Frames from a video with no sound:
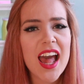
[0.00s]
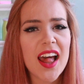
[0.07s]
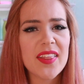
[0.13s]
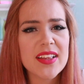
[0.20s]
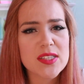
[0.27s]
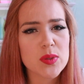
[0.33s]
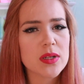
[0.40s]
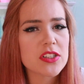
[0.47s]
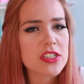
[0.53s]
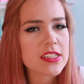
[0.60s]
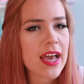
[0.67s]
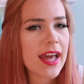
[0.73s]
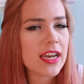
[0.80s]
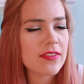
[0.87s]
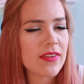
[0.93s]
and this one
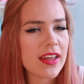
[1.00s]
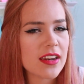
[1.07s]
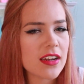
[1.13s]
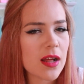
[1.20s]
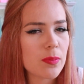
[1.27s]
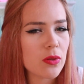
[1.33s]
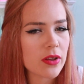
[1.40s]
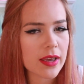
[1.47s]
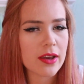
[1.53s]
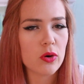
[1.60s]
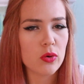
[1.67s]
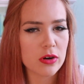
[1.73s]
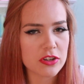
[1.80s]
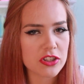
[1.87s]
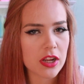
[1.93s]
just kind of ended up looking
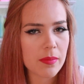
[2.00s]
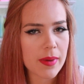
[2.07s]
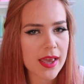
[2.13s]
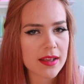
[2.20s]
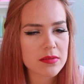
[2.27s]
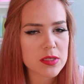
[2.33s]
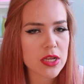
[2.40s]
orange on me.